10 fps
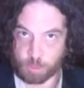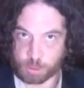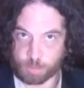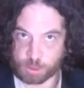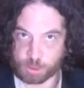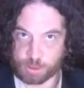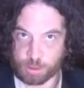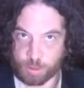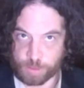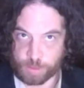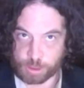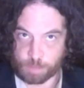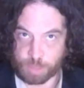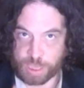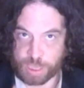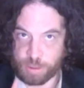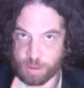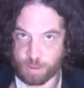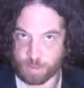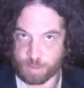not so much in the US, but in
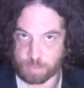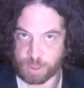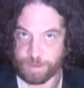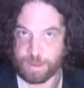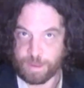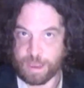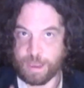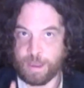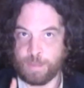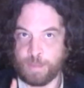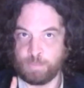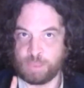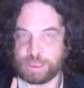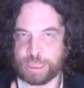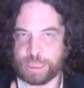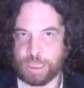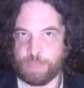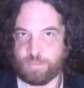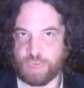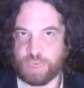Europe,
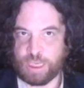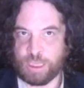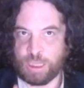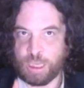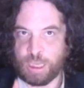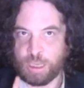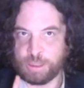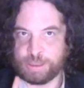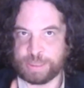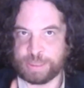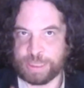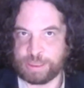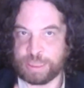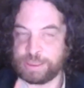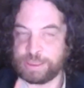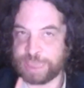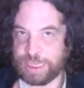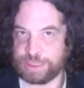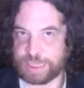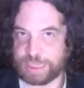TV things like
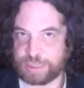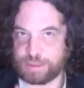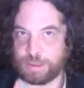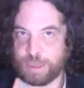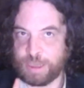teletext,